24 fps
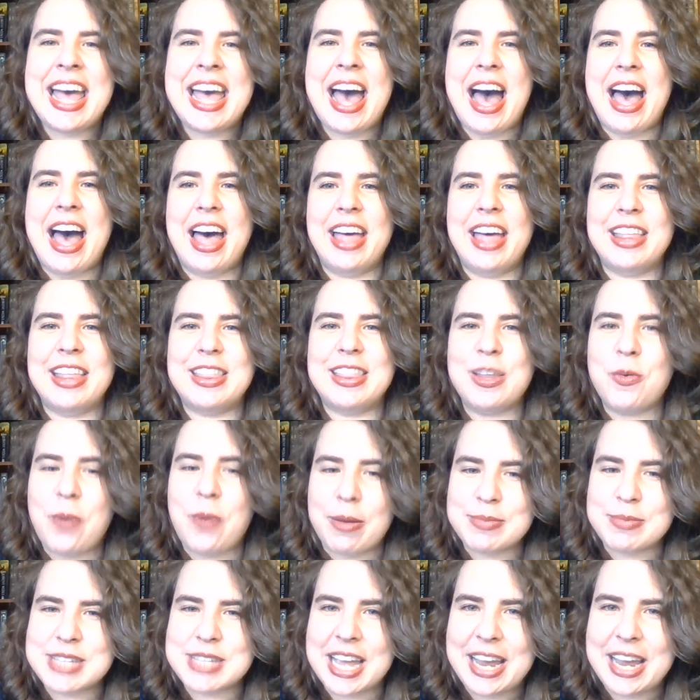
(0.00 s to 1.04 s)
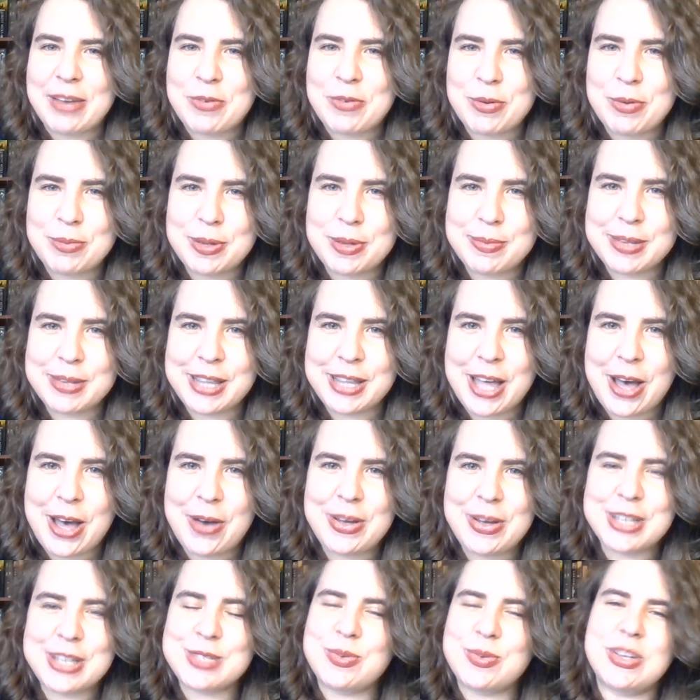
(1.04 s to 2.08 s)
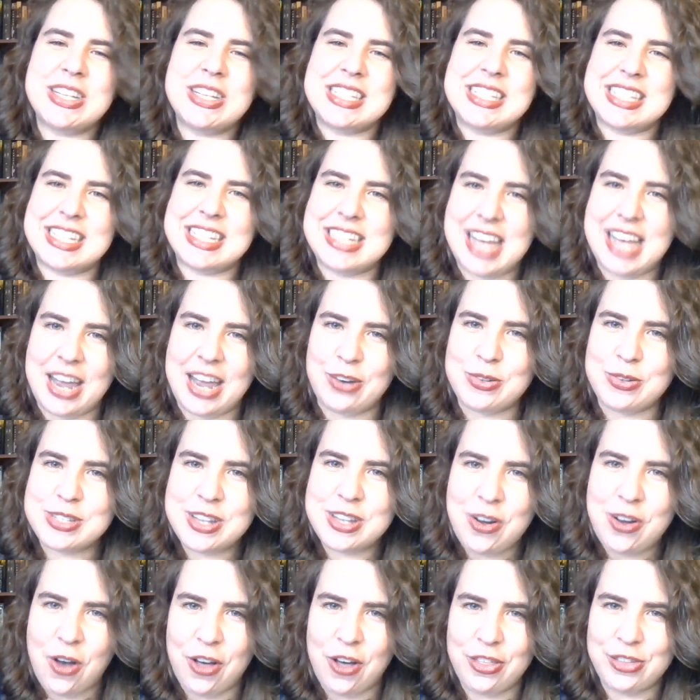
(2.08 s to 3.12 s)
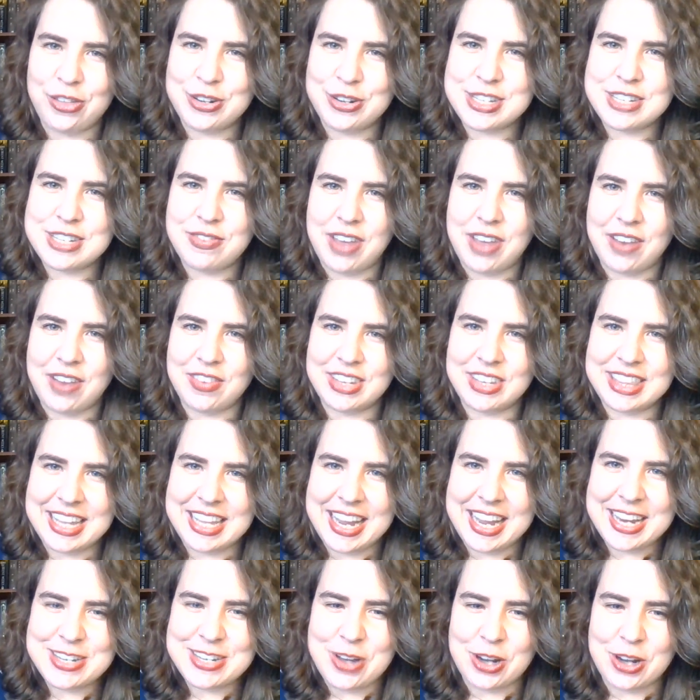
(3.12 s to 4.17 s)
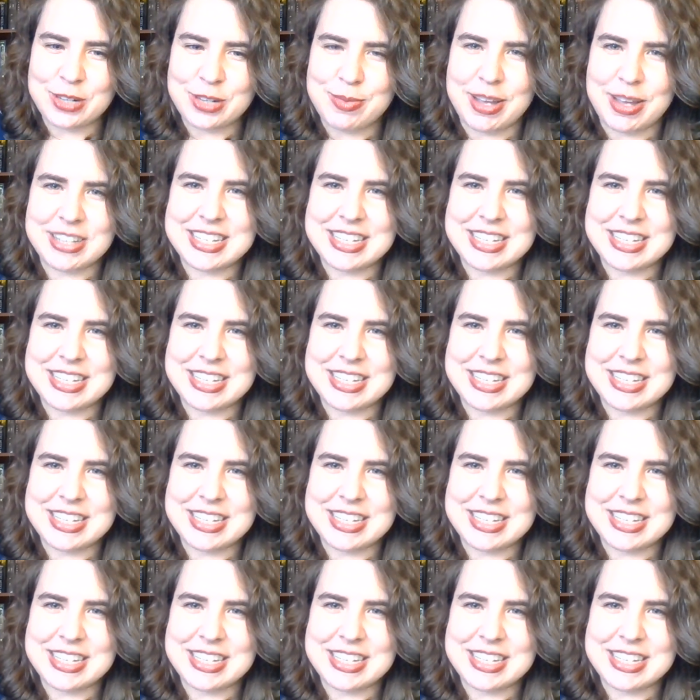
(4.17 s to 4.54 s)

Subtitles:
The website will be below, as well as the titles and authors of everything I talked about